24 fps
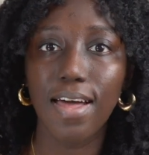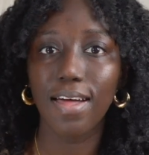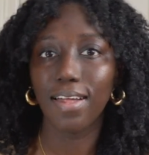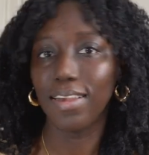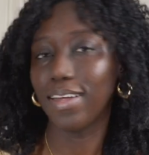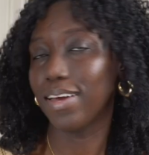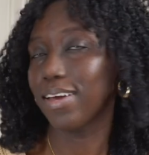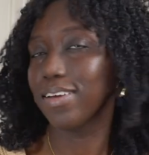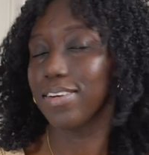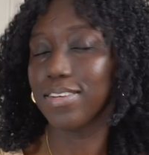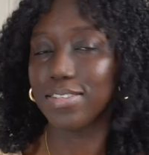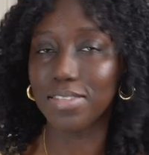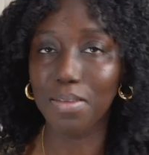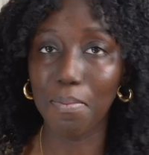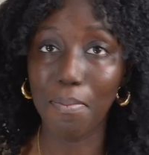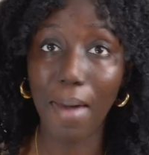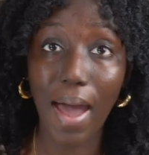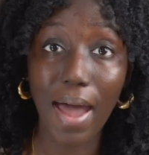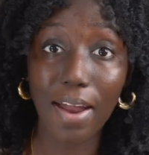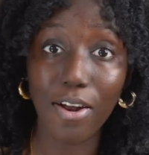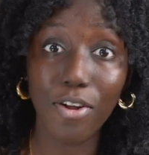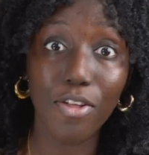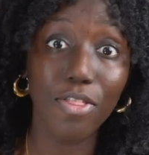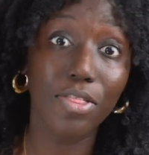Like, it doesn't
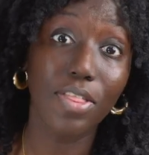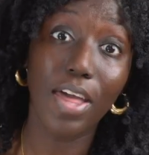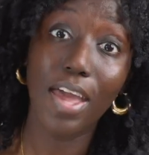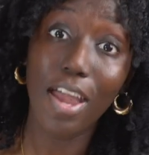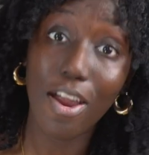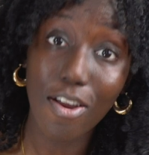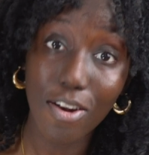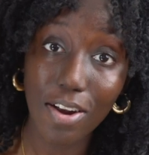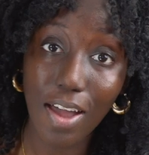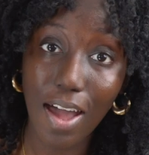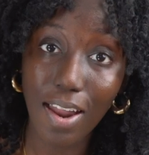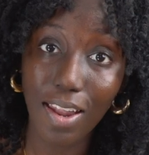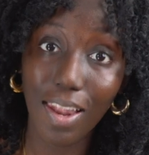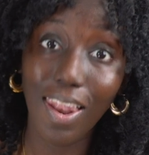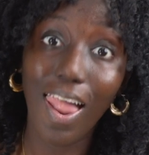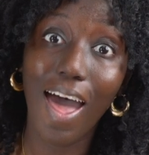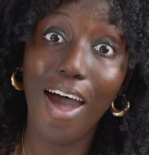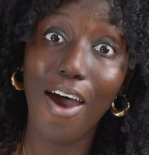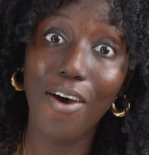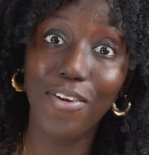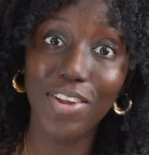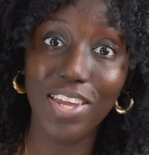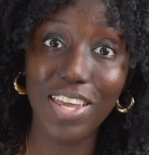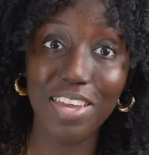matter. They are not
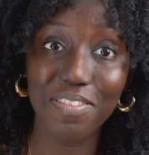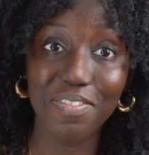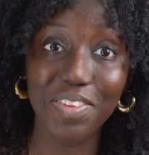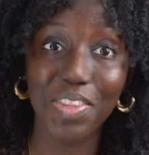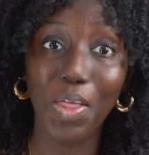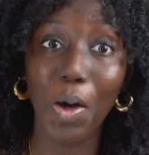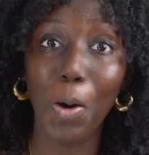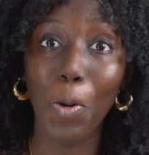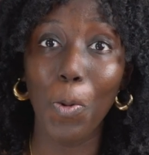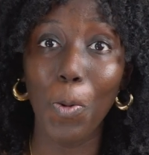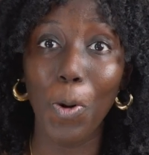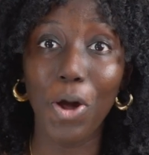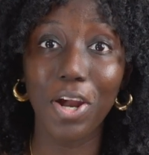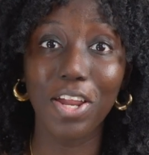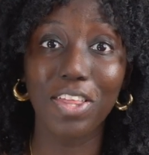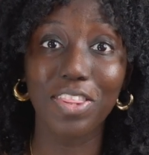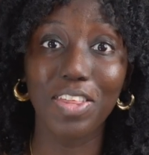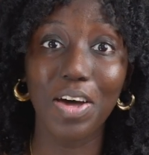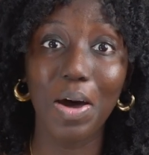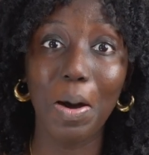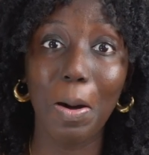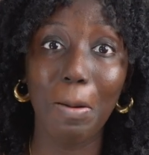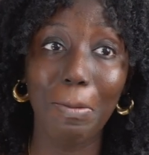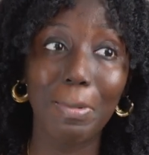allowed, even though one of
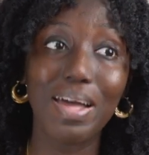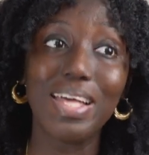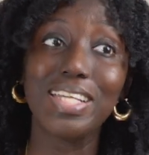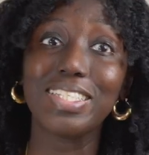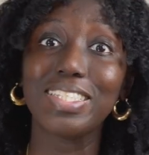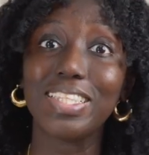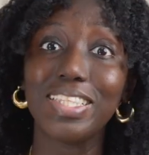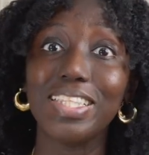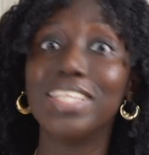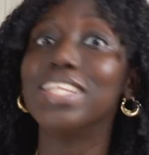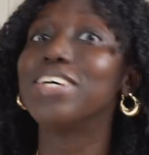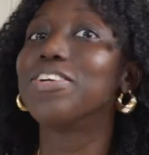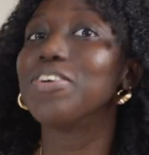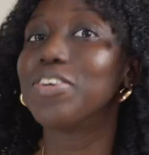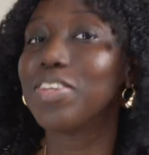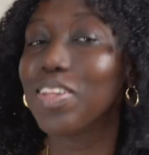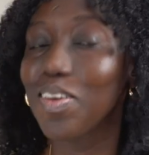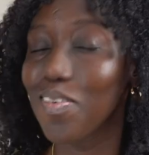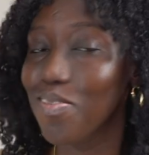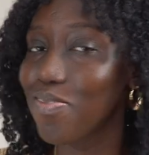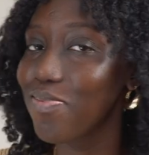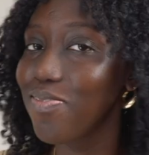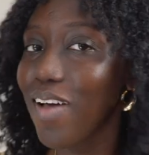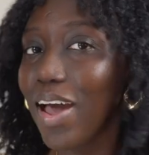them is
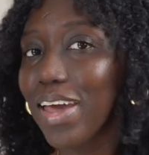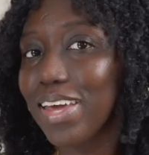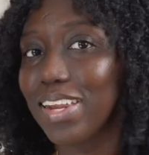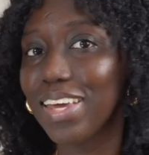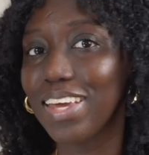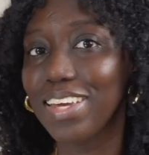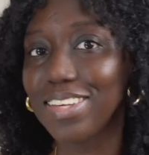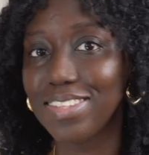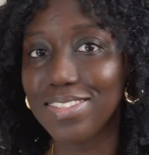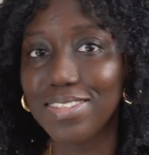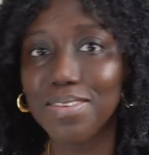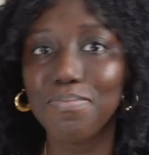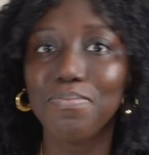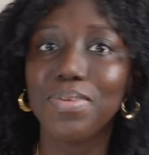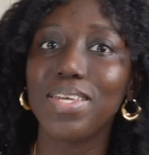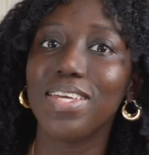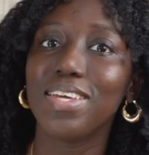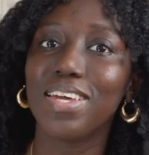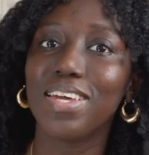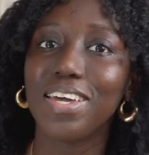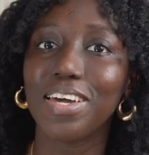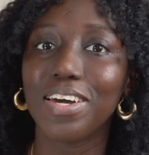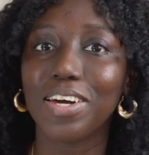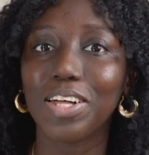literally fighting to
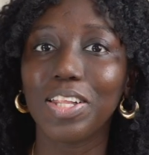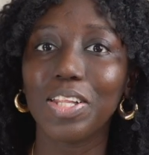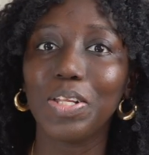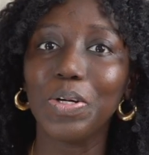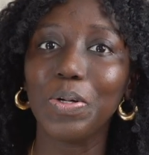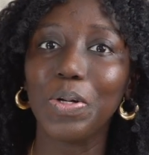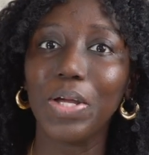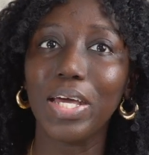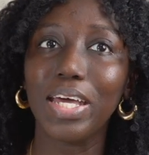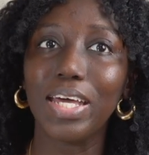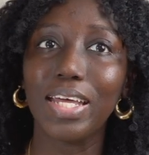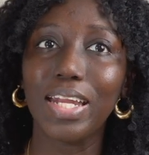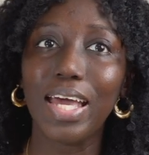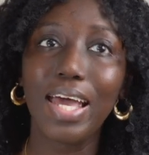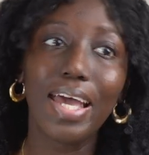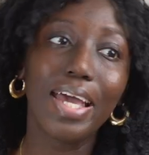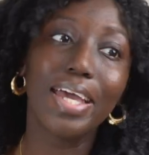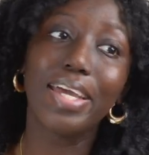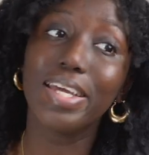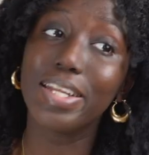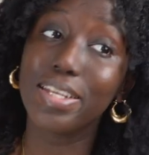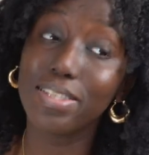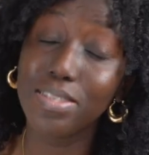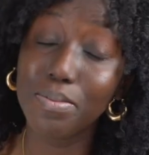be included.
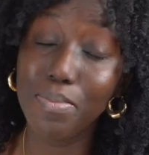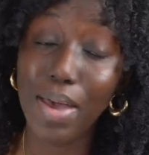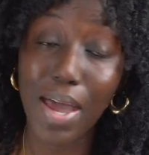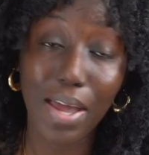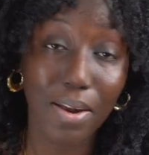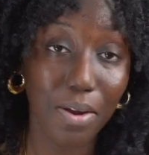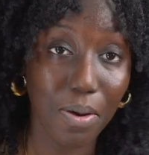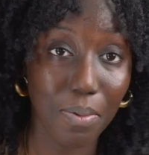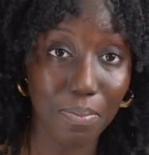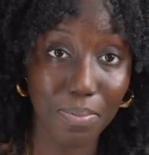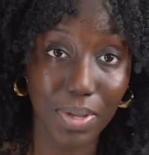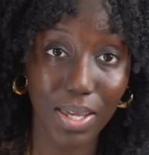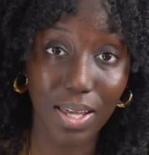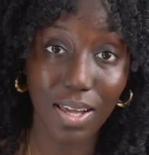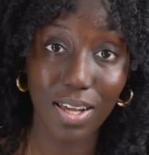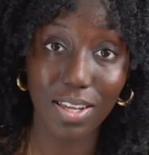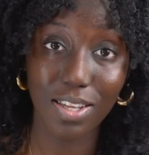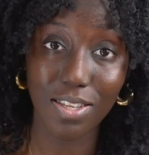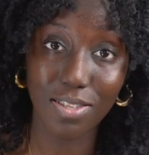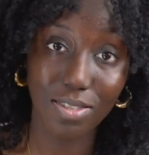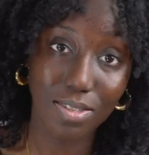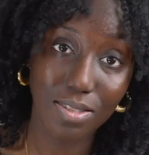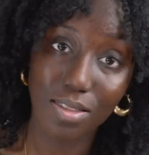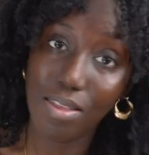It doesn't matter
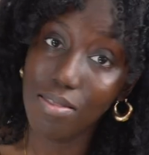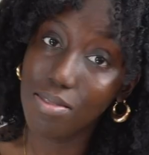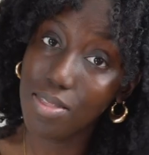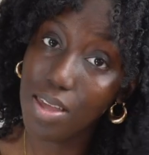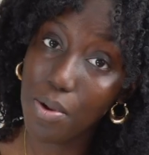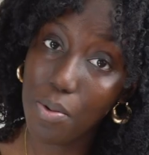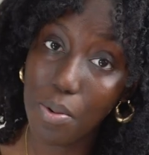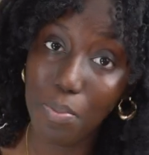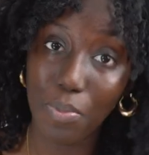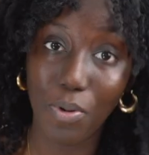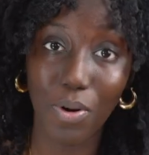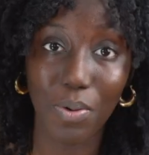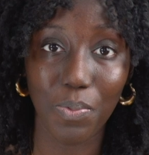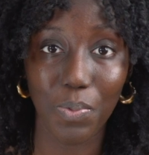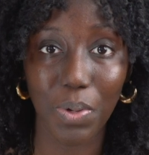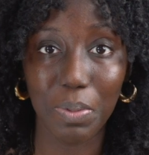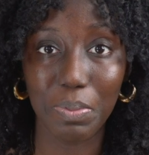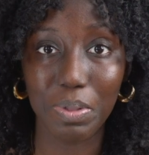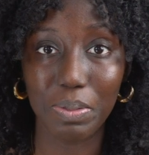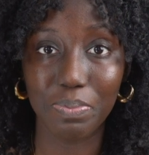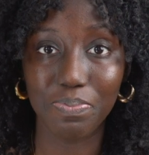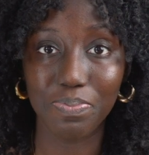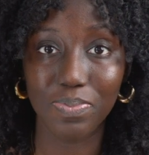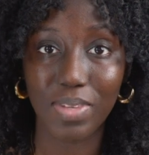because they were born
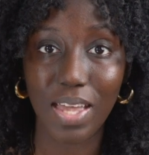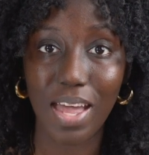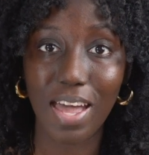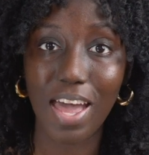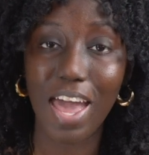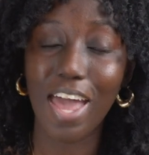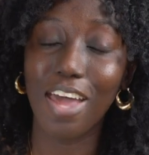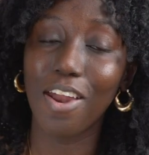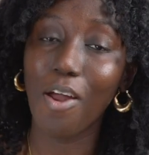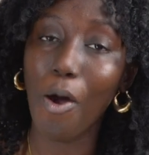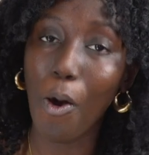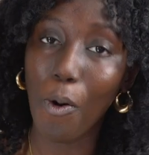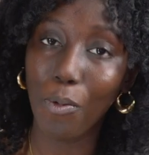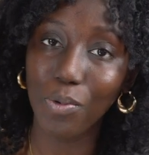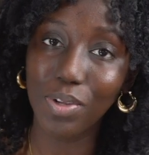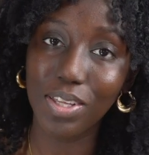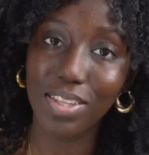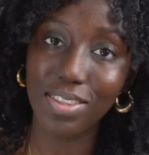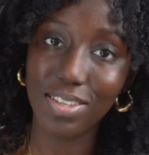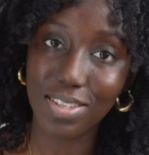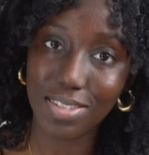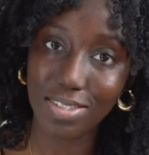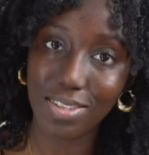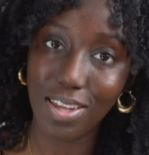women and only
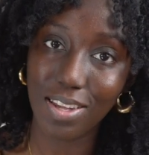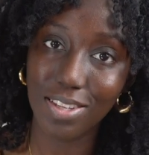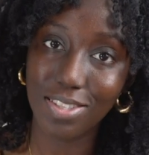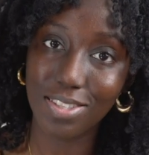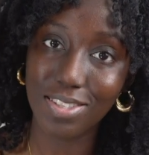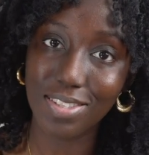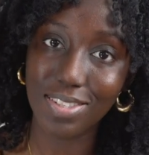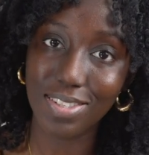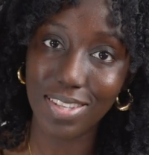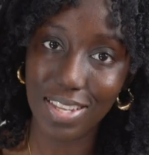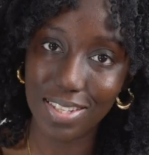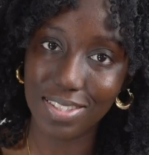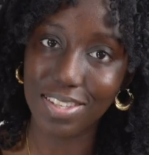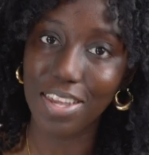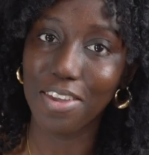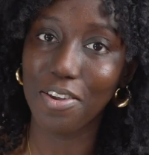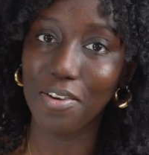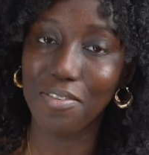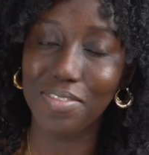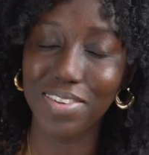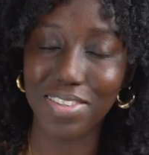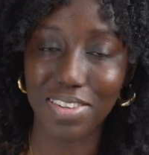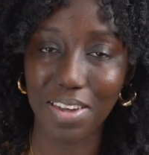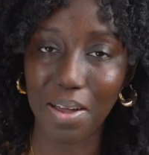the sons can take
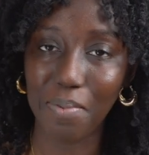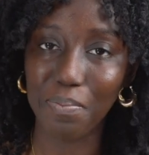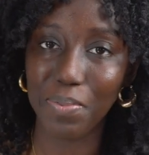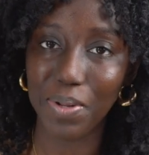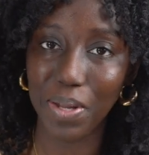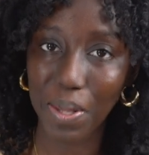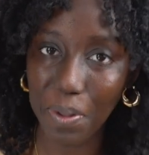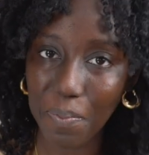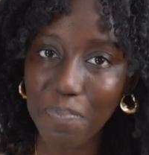over the company.